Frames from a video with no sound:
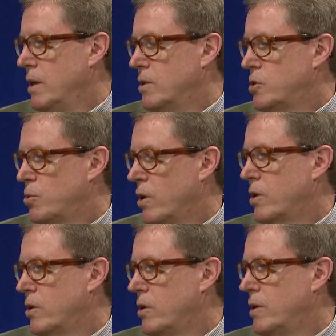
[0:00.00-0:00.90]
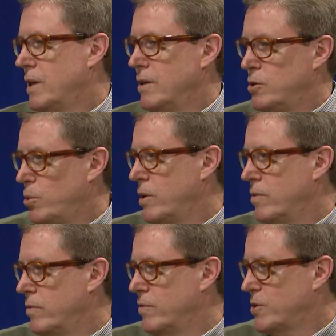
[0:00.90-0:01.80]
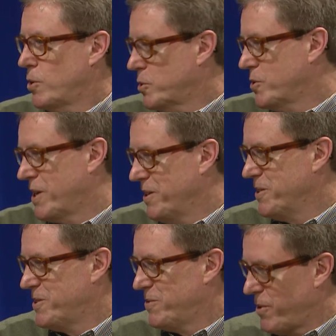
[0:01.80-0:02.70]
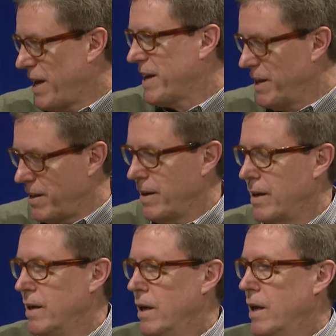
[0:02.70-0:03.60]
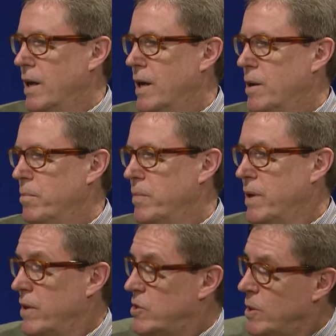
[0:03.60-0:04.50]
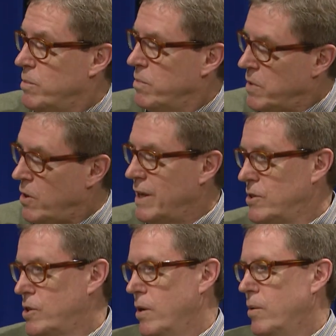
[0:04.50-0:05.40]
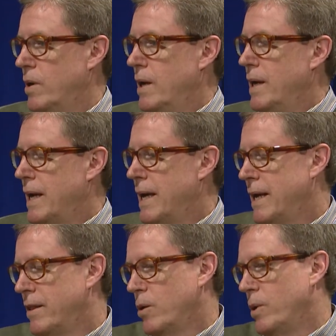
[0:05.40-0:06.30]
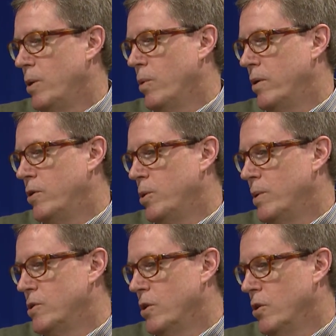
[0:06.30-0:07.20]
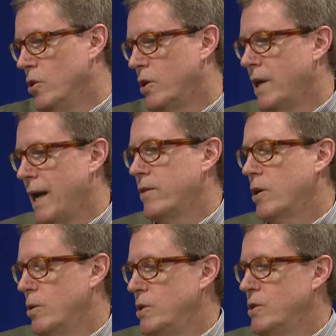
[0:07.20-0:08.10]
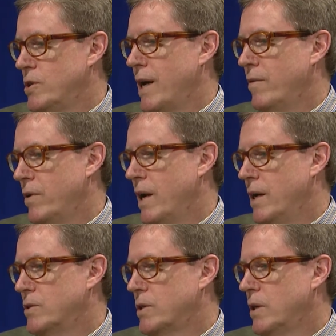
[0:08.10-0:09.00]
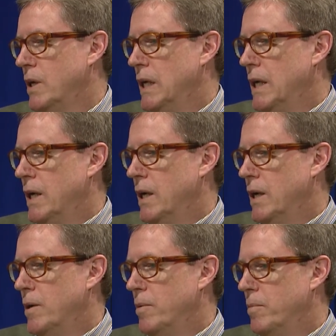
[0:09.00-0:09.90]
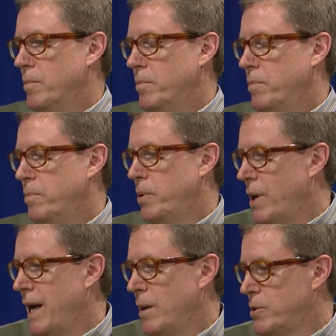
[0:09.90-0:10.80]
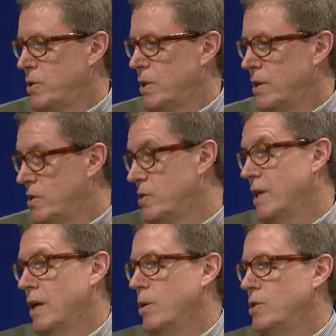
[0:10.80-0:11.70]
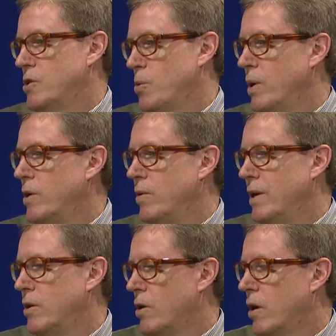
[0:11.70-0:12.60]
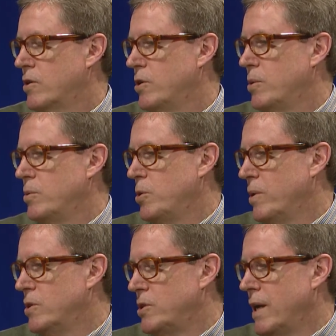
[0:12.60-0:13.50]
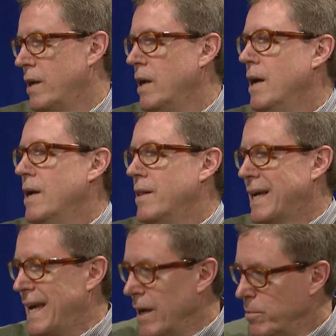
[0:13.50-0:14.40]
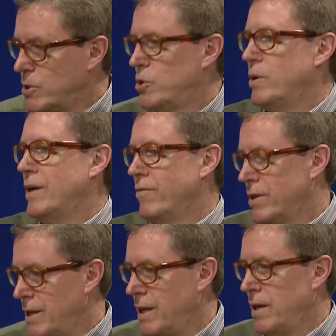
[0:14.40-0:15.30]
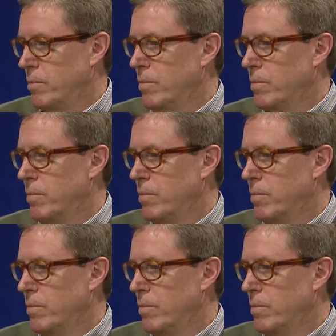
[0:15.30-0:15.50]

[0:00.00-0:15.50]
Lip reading: stronger intuitive social skills for that kind of thing. Then there's some that are less so. And I think what you want to do is look at the coaching staff and ask, perhaps an assistant coach is the one you need to talk to understand the chemistry of the team.